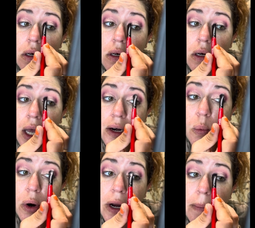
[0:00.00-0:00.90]
not to
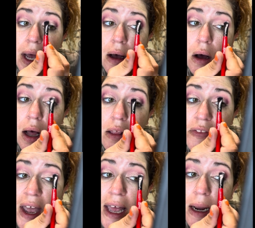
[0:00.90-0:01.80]
worry about all of
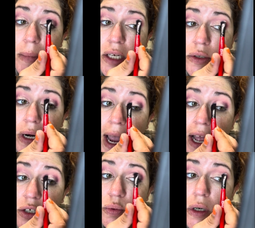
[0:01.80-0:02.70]
that. And I'm not doing an
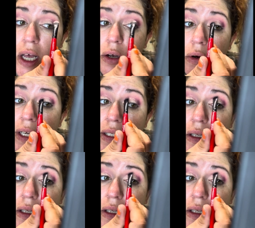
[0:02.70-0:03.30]
actual cut crease.